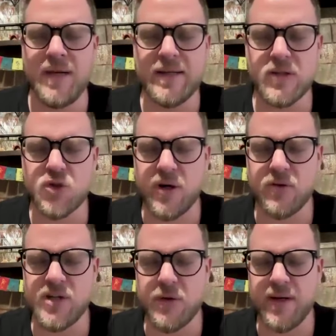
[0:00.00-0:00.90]
Let us try
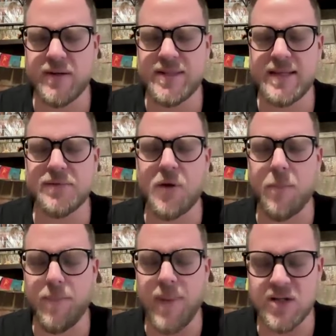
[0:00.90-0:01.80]
to generate a sense of
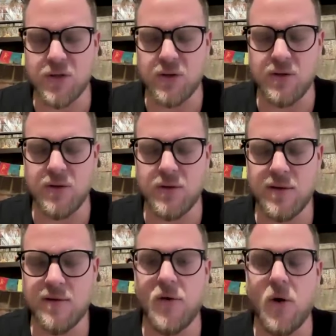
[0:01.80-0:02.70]
compassion
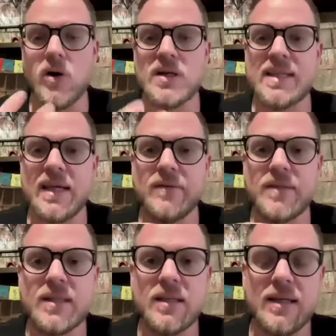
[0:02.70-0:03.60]
for
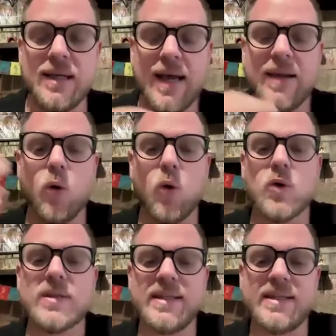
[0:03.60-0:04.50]
ourselves and
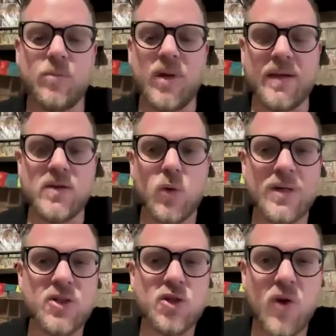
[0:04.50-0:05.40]
all sentient beings who
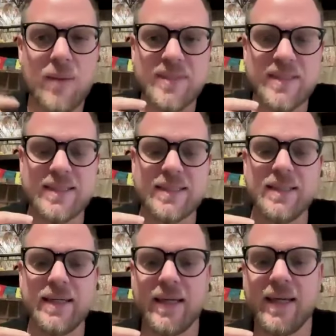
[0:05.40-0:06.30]
are trapped
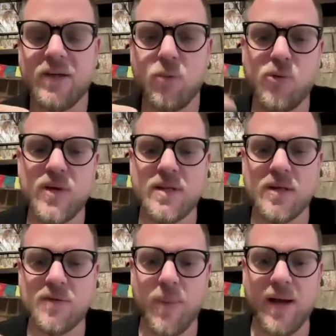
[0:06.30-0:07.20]
in the prison
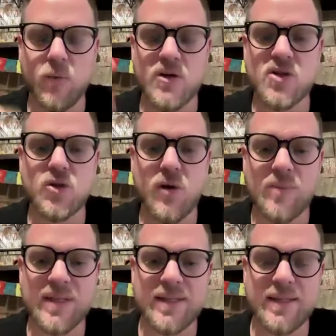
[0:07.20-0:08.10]
of the mind, who are
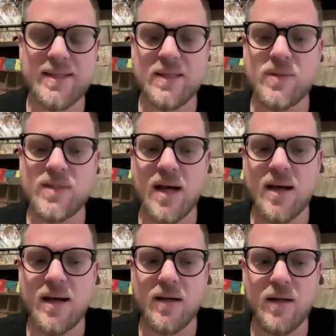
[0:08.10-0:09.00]
trapped in
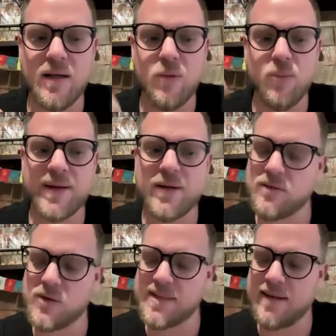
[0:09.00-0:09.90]
samsara because
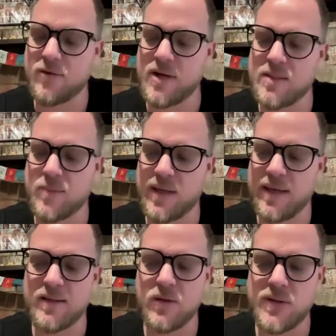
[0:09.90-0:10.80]
of the self-grasping
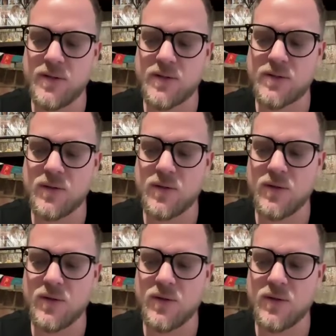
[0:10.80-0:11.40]
ignorance.